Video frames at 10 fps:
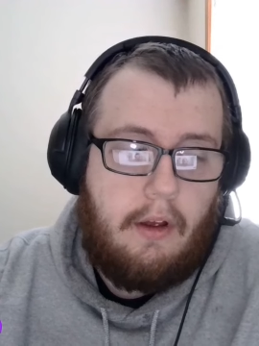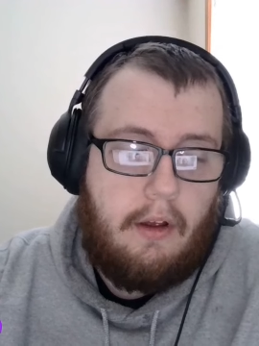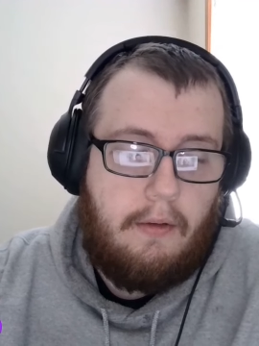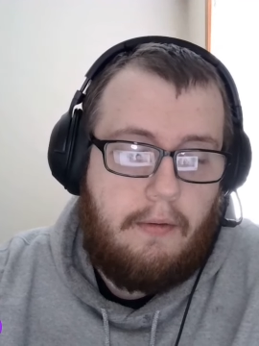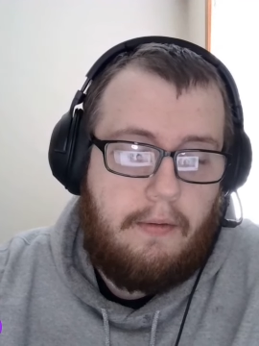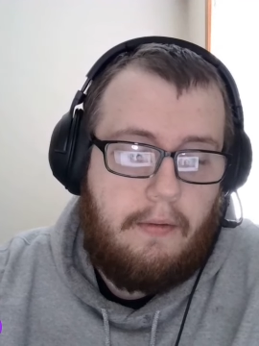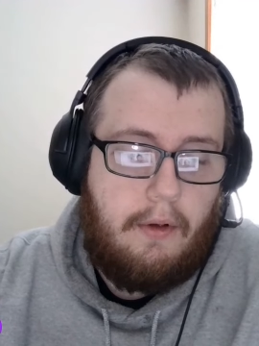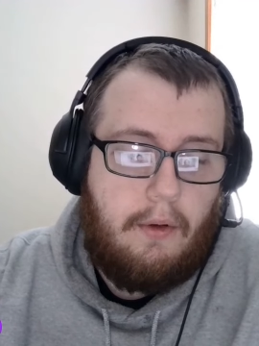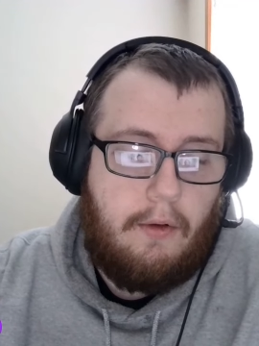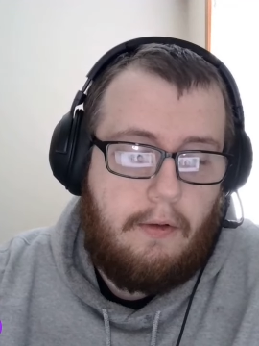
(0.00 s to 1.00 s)
If
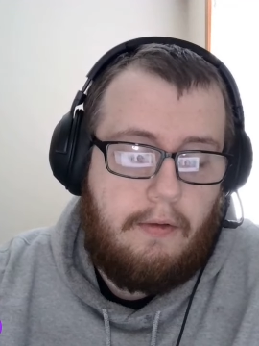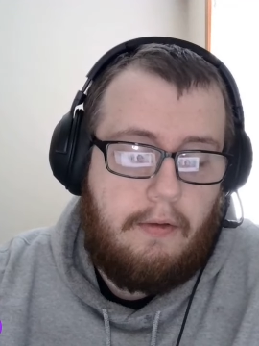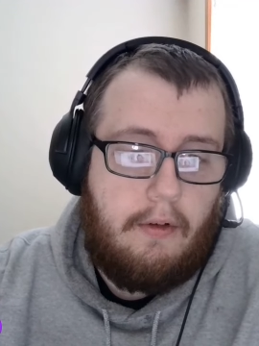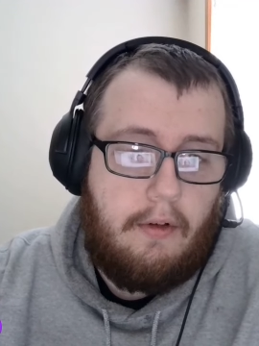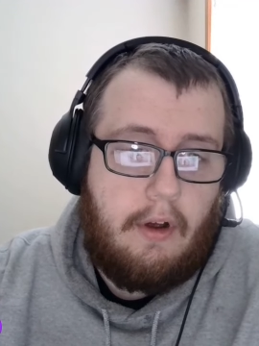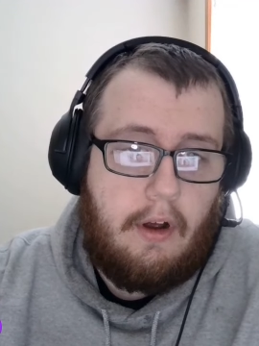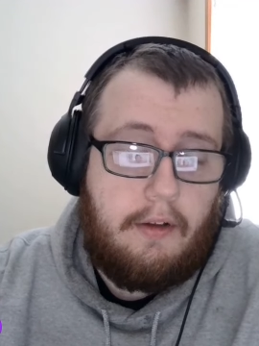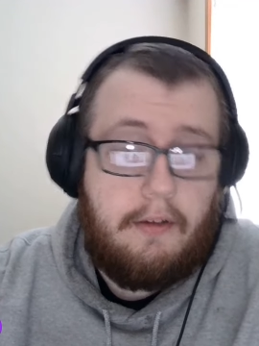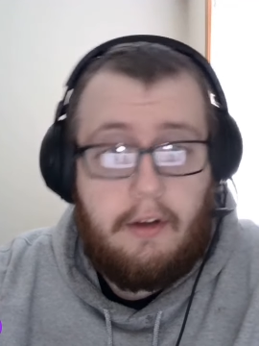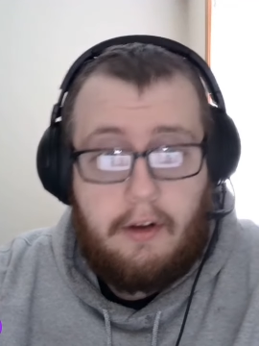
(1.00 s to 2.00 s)
you have
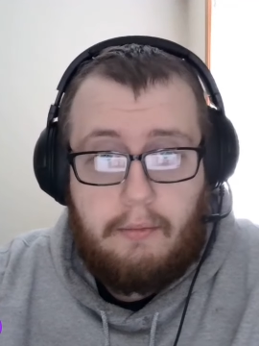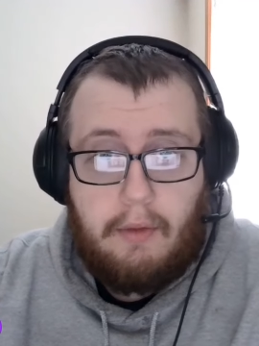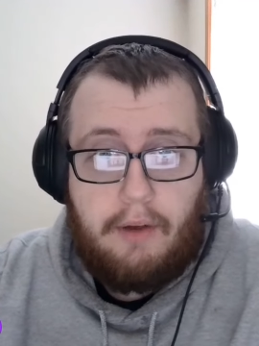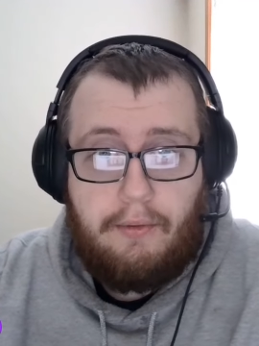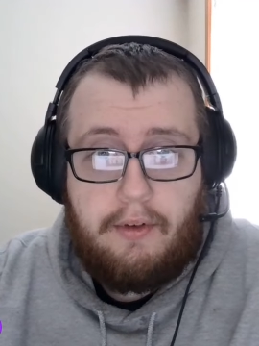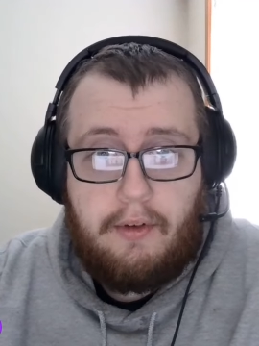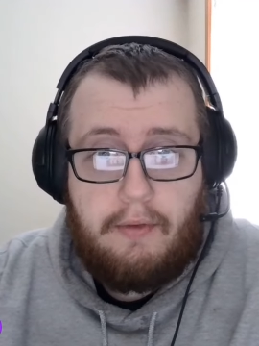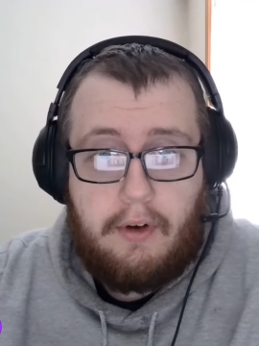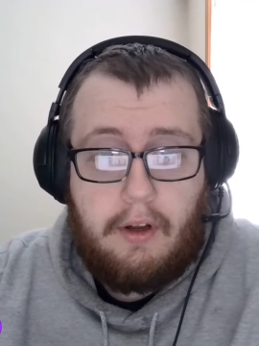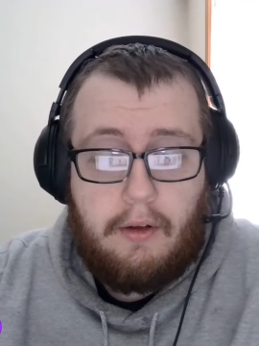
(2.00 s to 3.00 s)
seen my recent
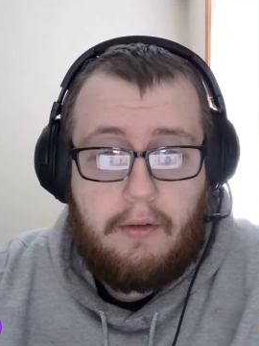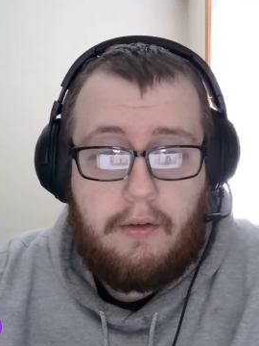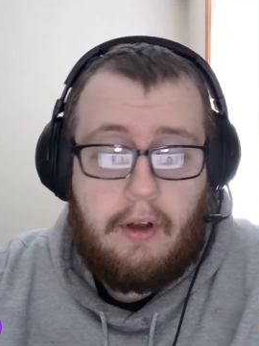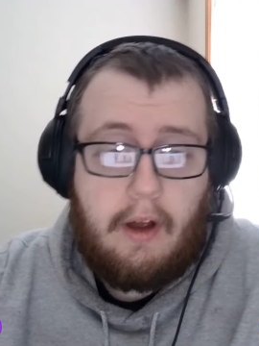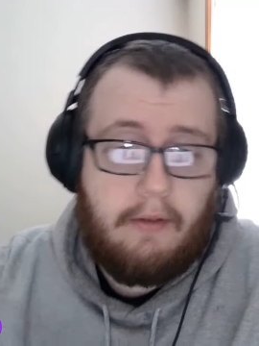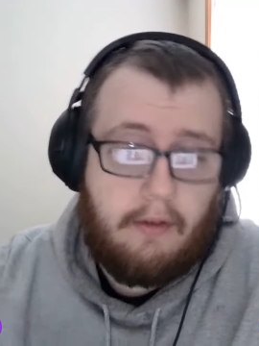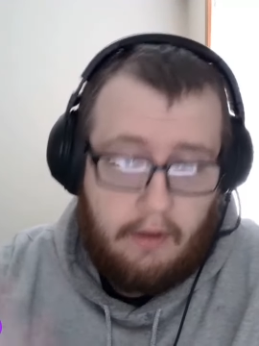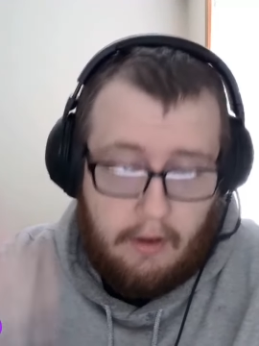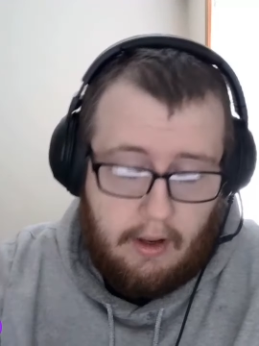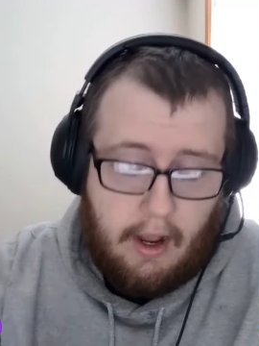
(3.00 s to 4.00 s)
videos, obviously
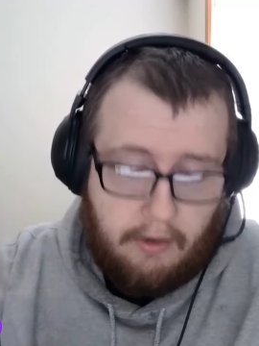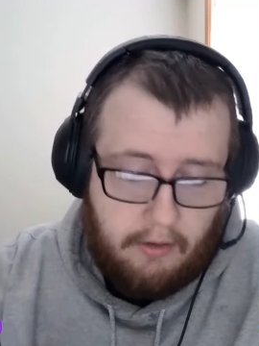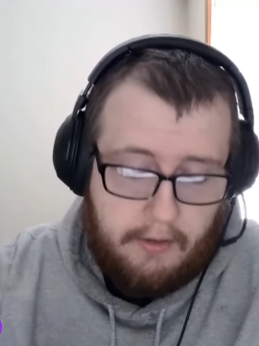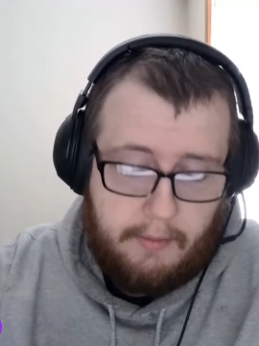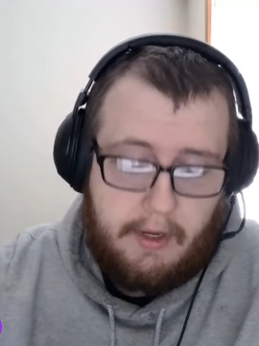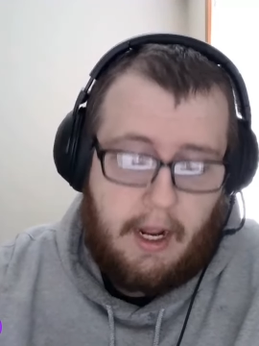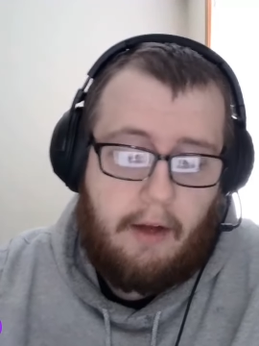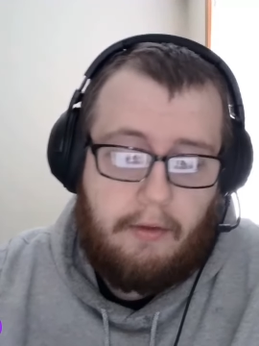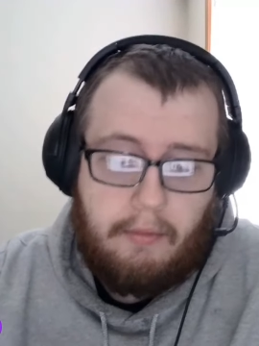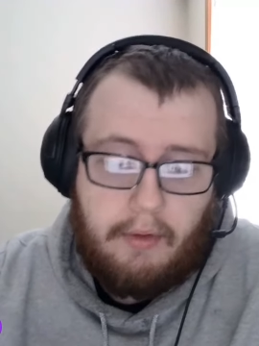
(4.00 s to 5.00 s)
I took them
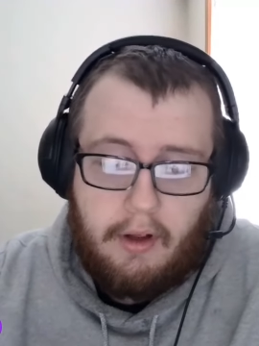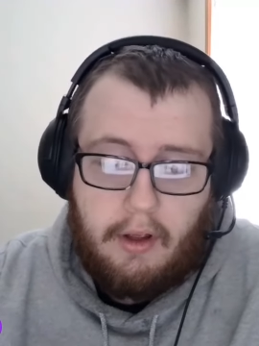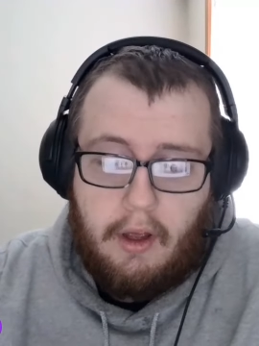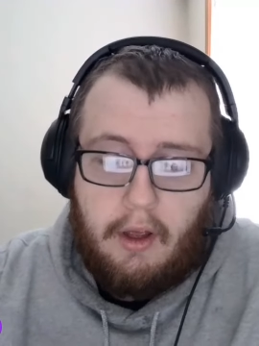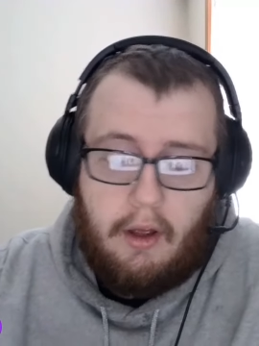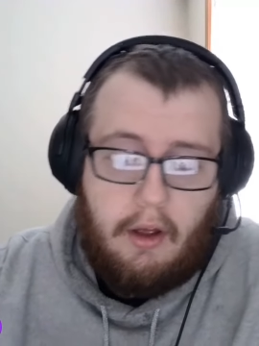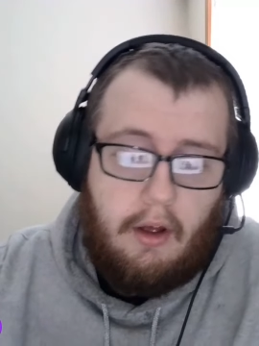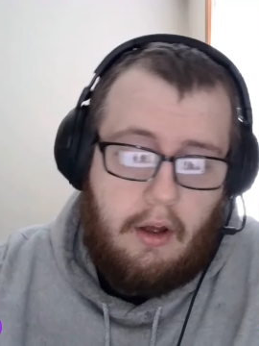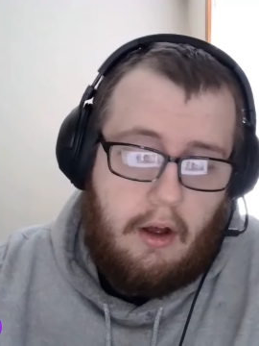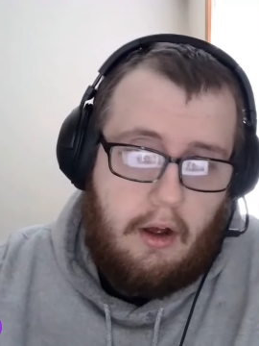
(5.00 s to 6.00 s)
down, but
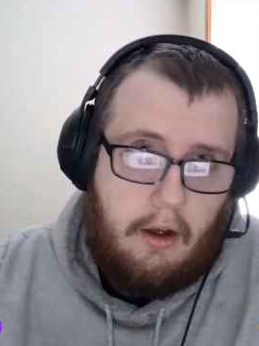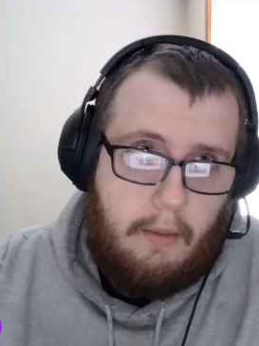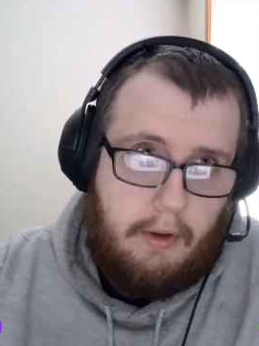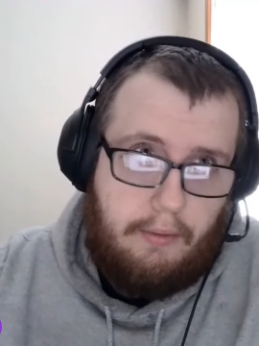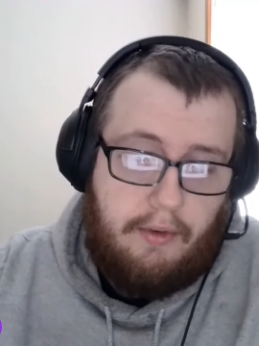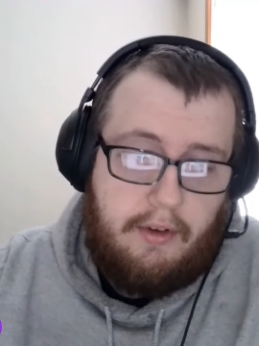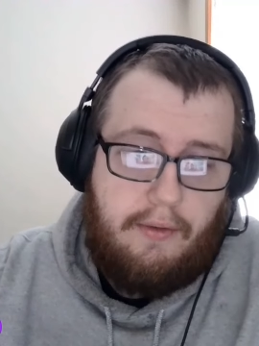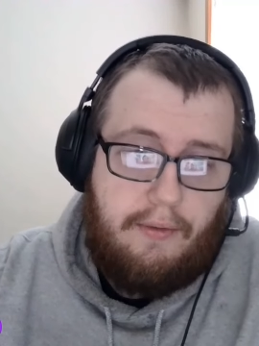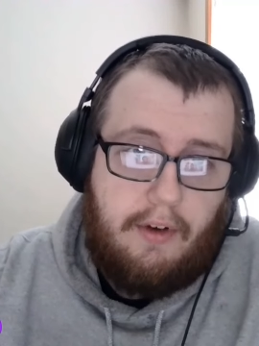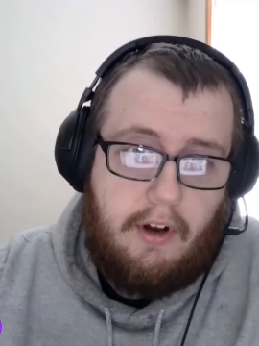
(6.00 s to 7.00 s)
my
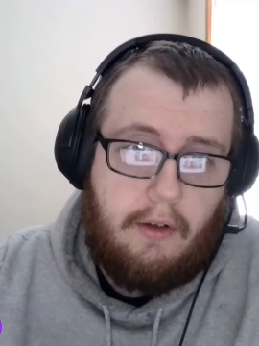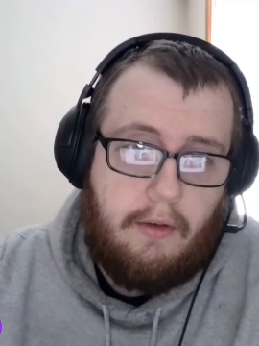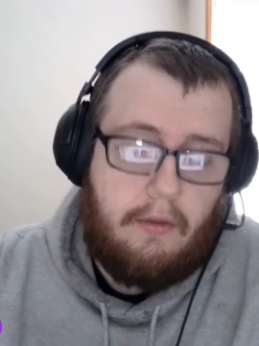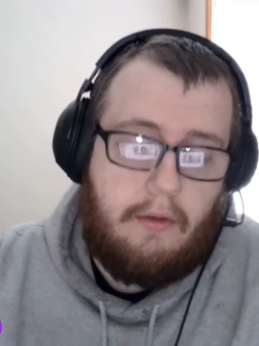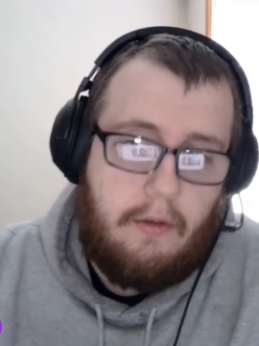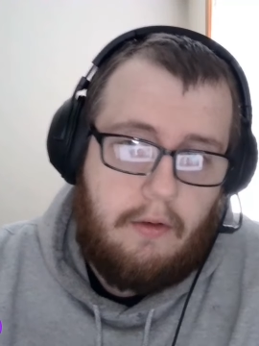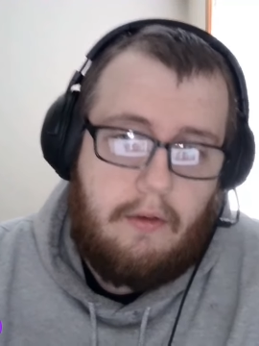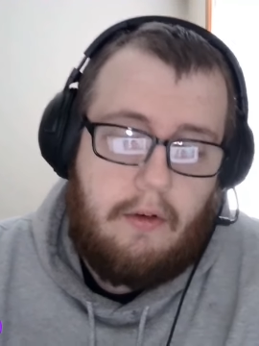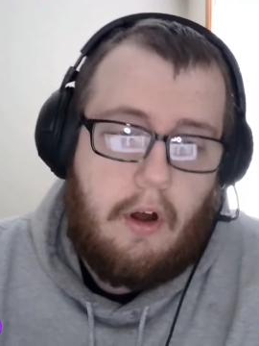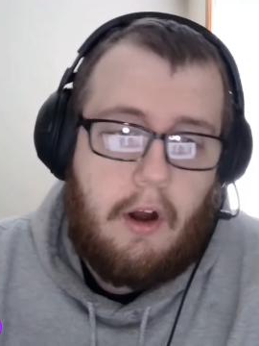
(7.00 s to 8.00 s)
recent videos
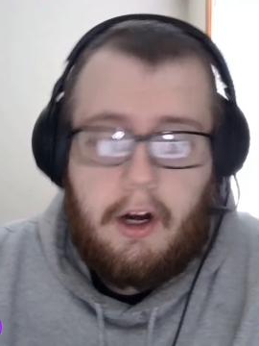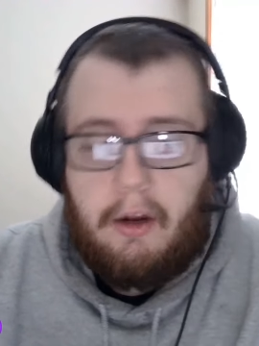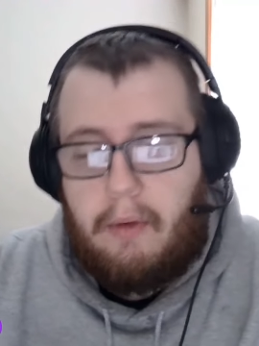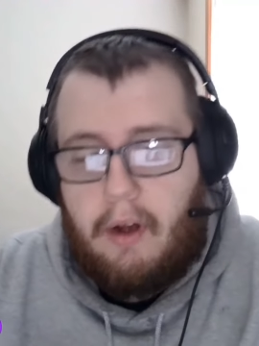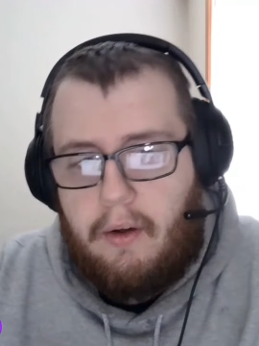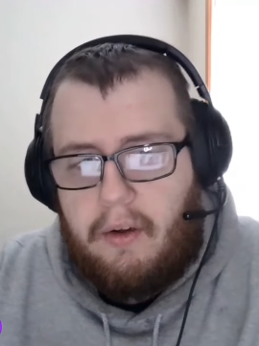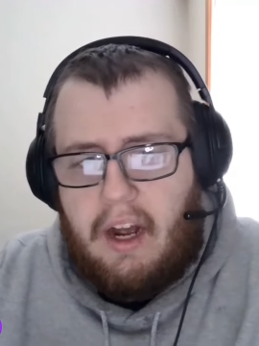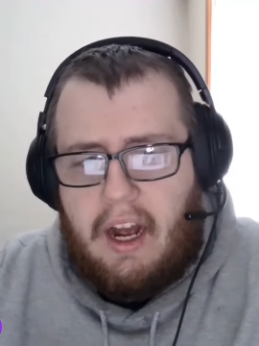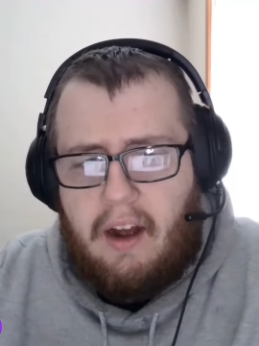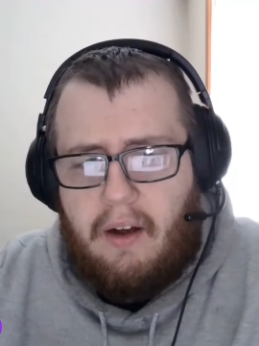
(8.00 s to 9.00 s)
talking about
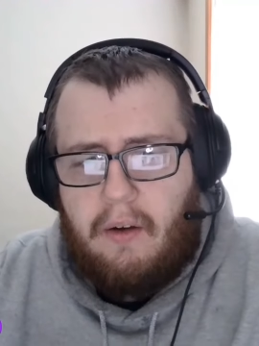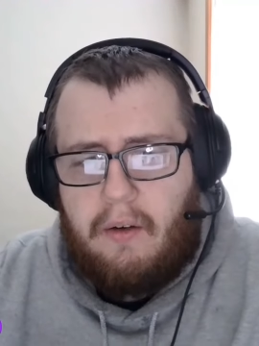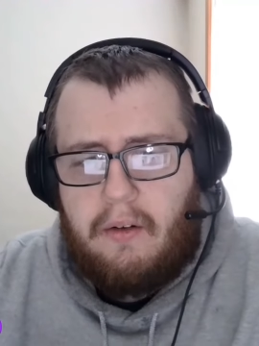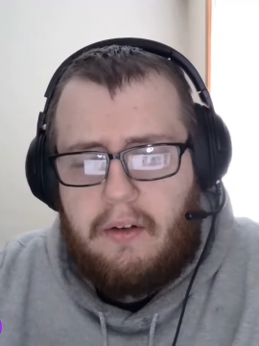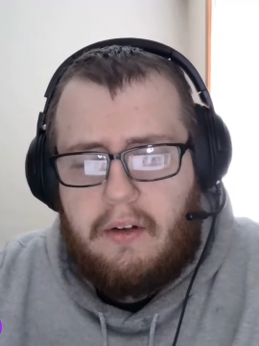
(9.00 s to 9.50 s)
how